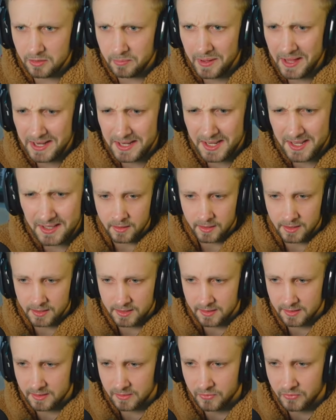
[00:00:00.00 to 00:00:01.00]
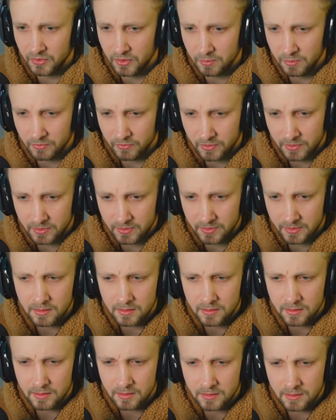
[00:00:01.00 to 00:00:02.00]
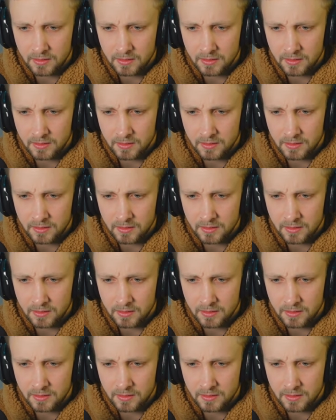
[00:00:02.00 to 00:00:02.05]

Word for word: bending? I guess it's a form of earth. You can